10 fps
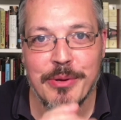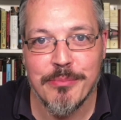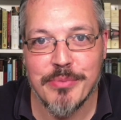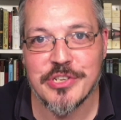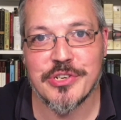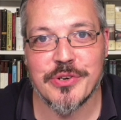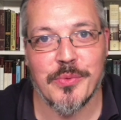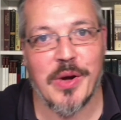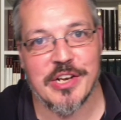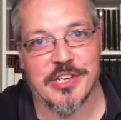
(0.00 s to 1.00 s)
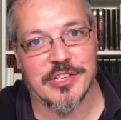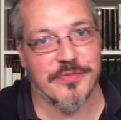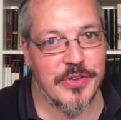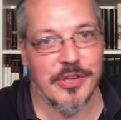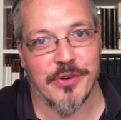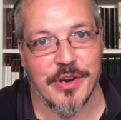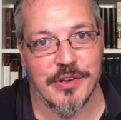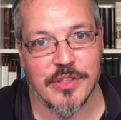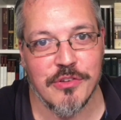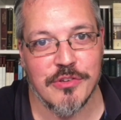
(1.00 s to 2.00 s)
Be sure to watch this video here
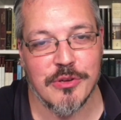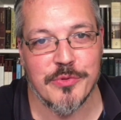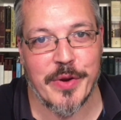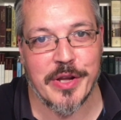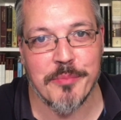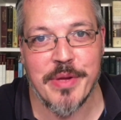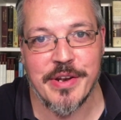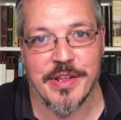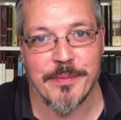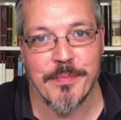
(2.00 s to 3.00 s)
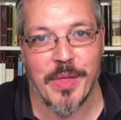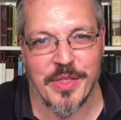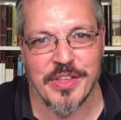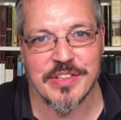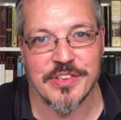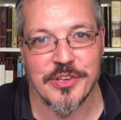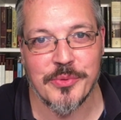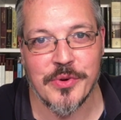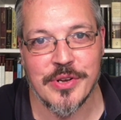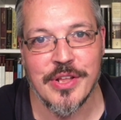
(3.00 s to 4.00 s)
that YouTube's recommending. I think it's a good
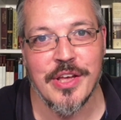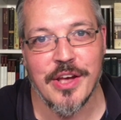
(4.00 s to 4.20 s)
one.